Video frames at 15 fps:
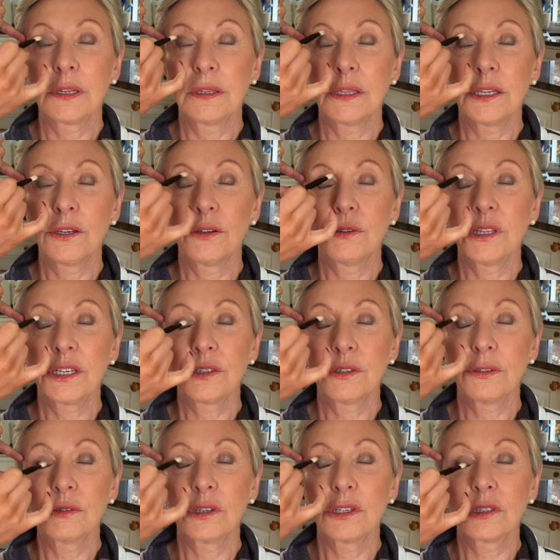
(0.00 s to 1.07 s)
They do. They're two
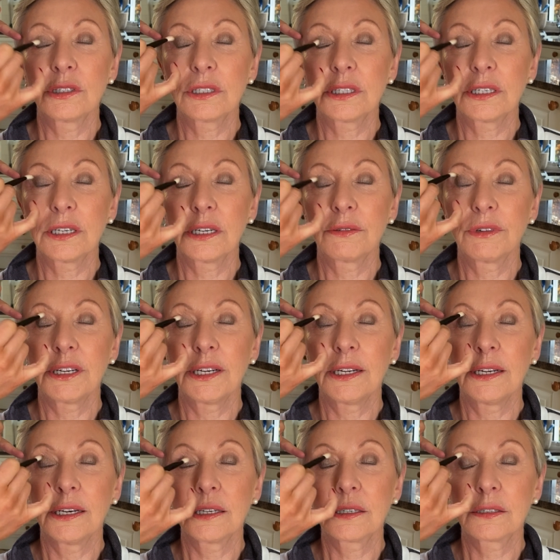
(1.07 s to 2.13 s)
colours that I really
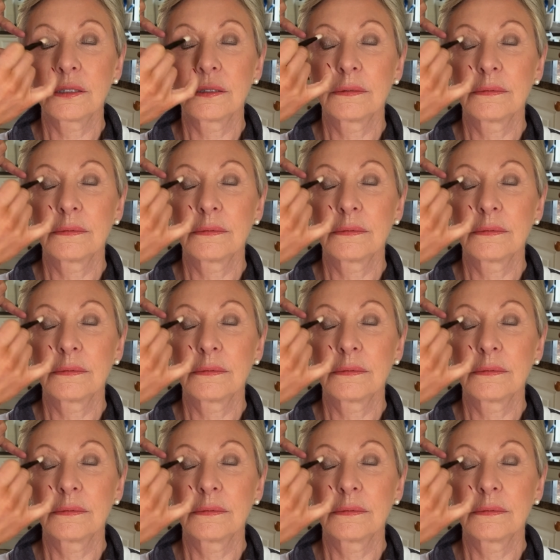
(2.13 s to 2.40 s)
liked.